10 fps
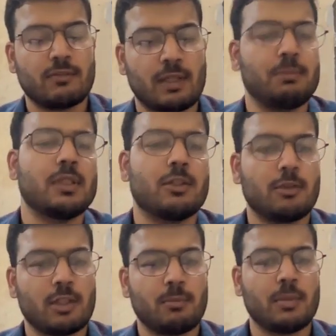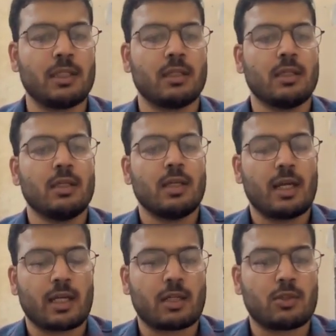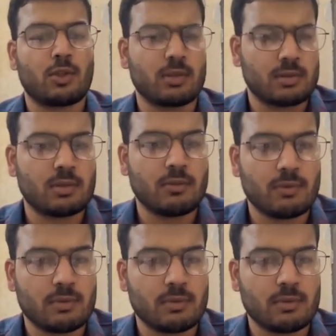the web development hackathons,